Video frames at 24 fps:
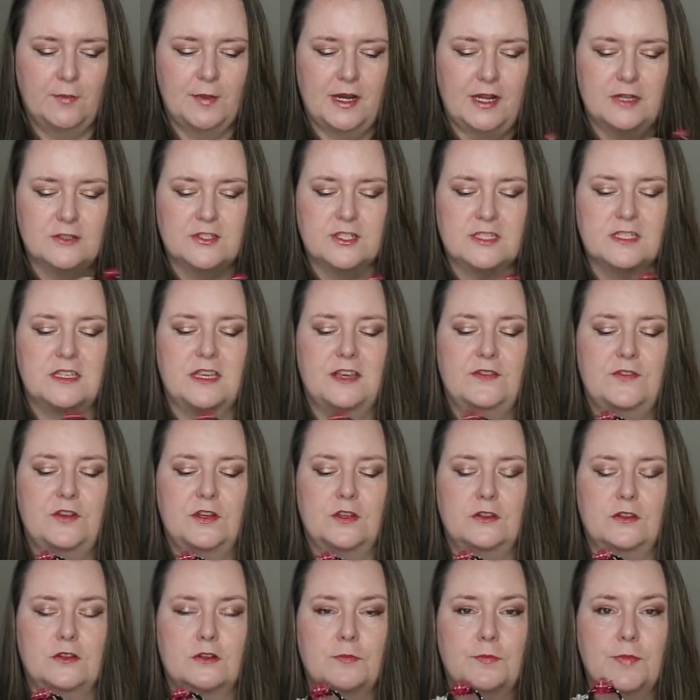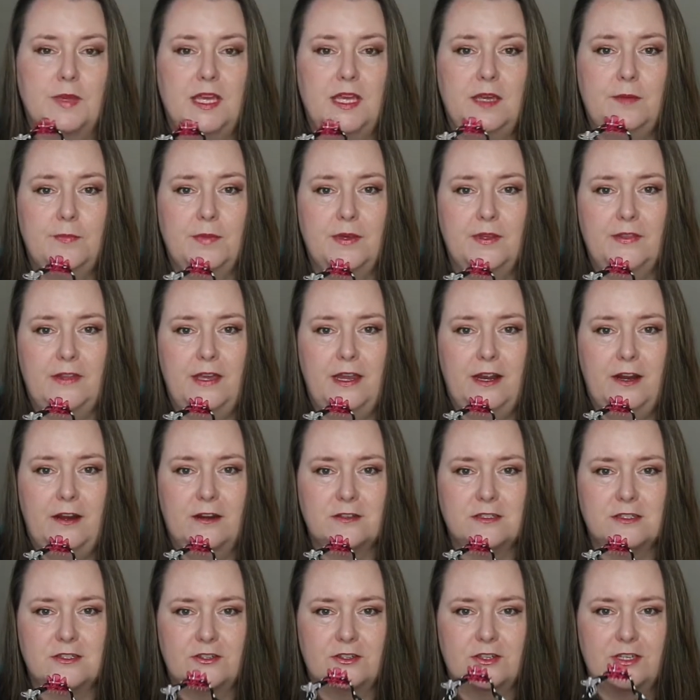but I'll just give you a little peep in
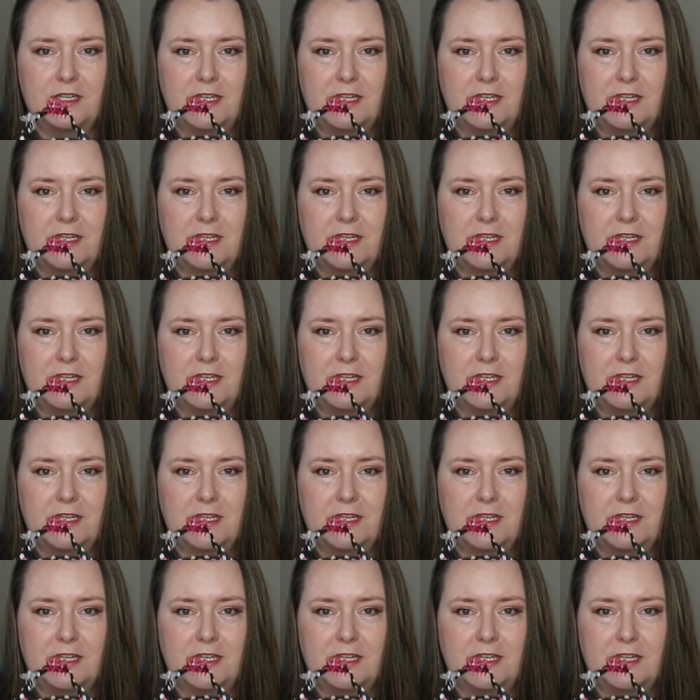there so you